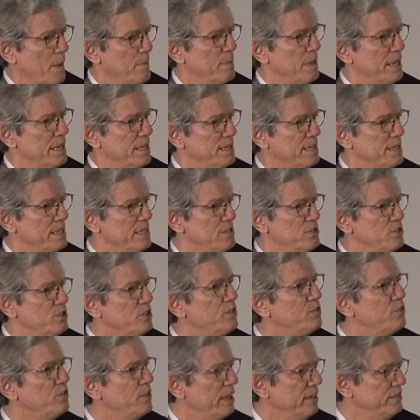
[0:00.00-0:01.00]
the
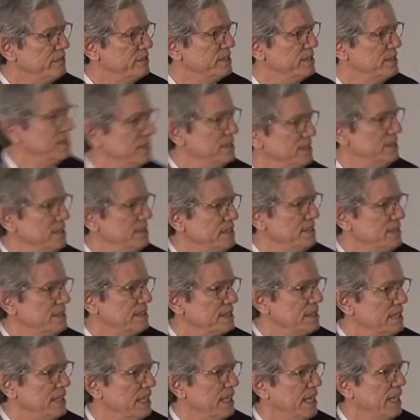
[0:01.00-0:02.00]
G7
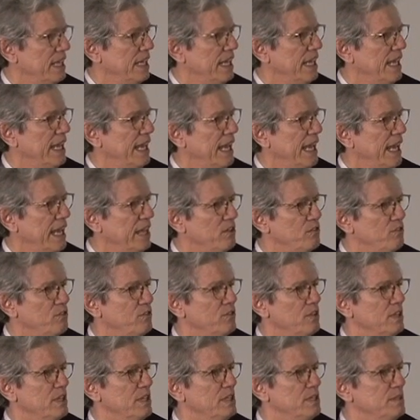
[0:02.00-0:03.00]

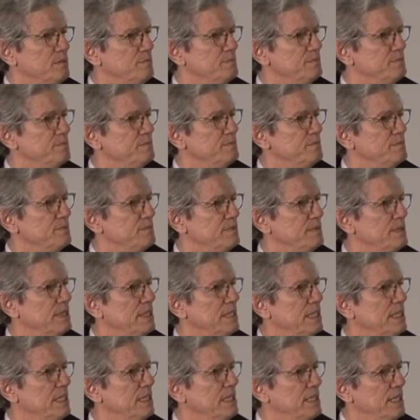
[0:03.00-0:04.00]
as an
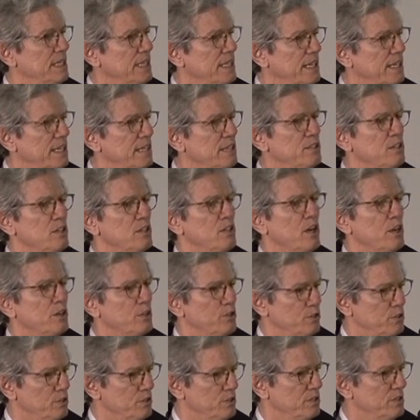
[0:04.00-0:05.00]

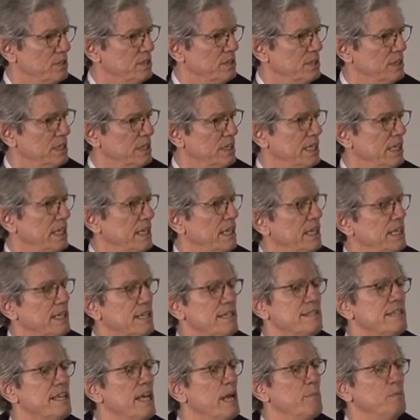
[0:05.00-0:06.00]
interlocutor. It
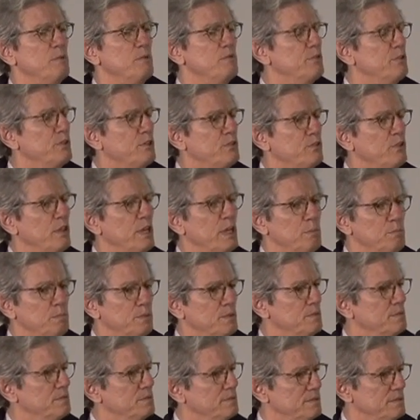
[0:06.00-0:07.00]
has happened, for
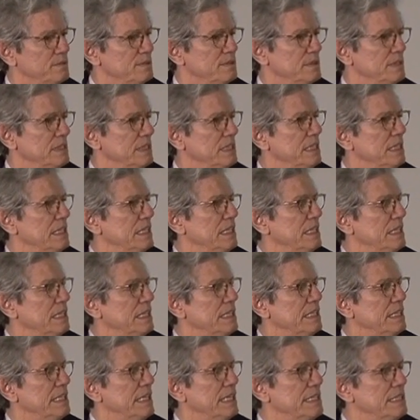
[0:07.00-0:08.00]
example,
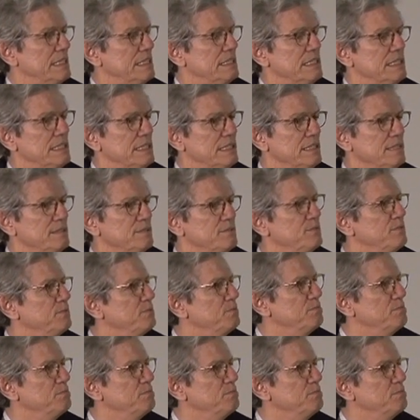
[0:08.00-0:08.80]
that